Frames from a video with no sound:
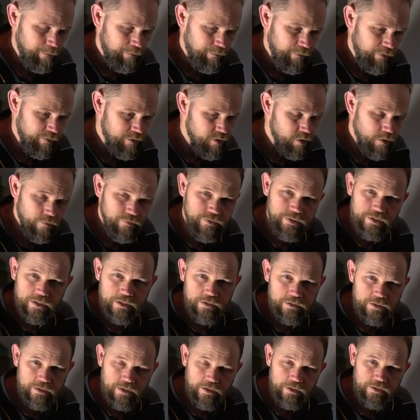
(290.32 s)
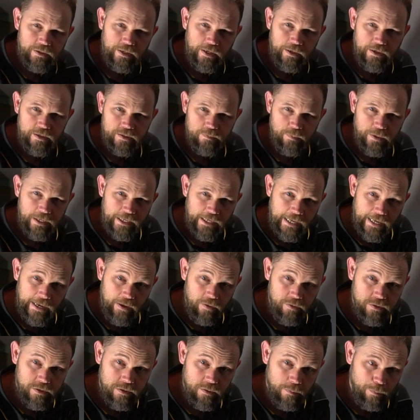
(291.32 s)
Now, this obviously is going to take us many
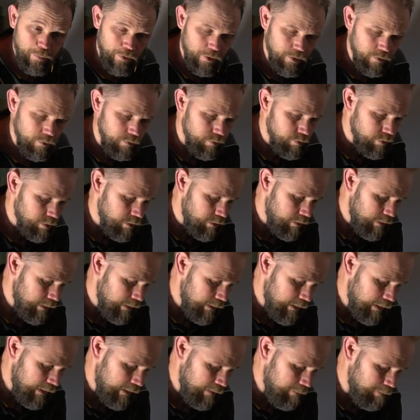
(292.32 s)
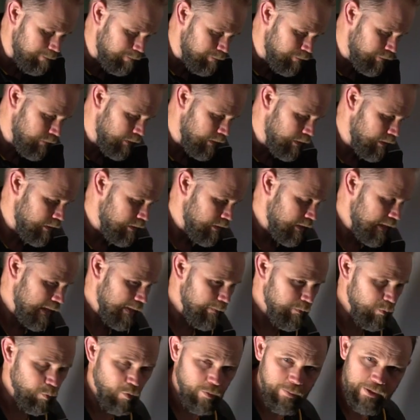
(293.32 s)
hours to build,
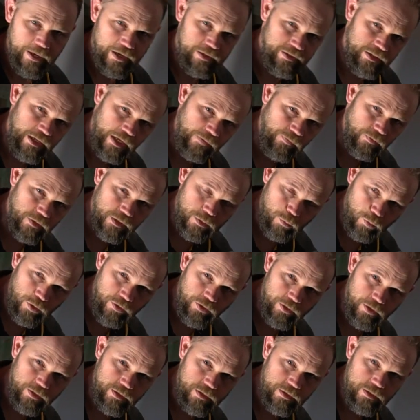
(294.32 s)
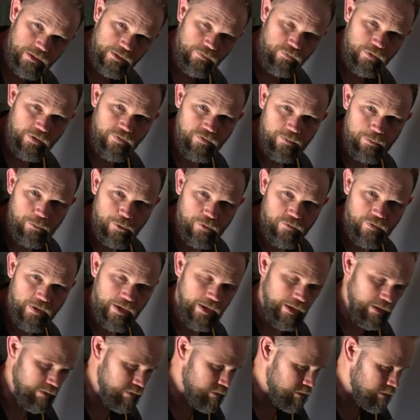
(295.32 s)
and we want to be able to take this with us if we ever move
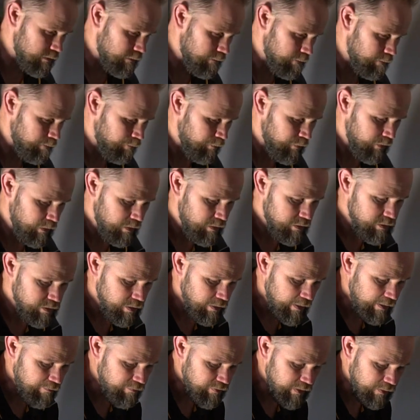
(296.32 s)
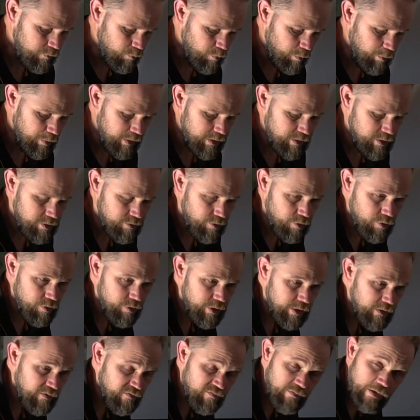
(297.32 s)
house. So everything will be
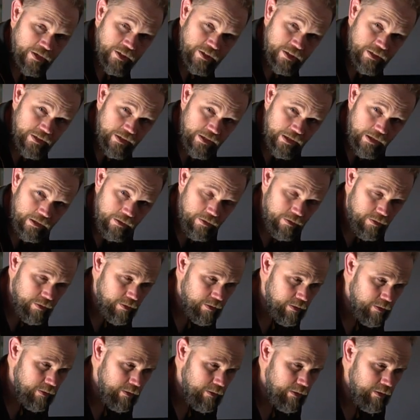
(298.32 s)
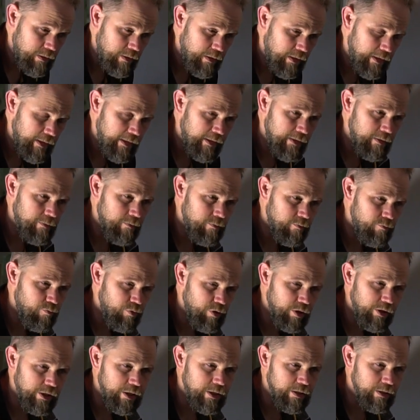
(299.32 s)
screwed in from underneath. And
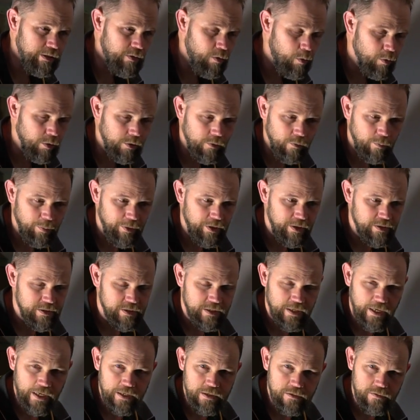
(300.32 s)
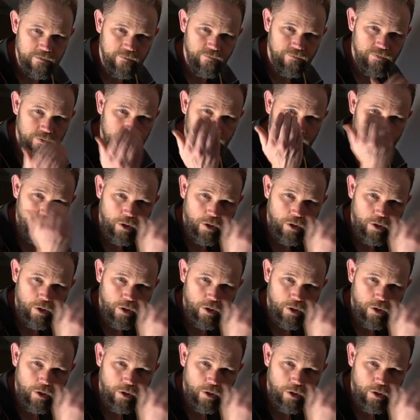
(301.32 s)
really, all it'll be is a case of just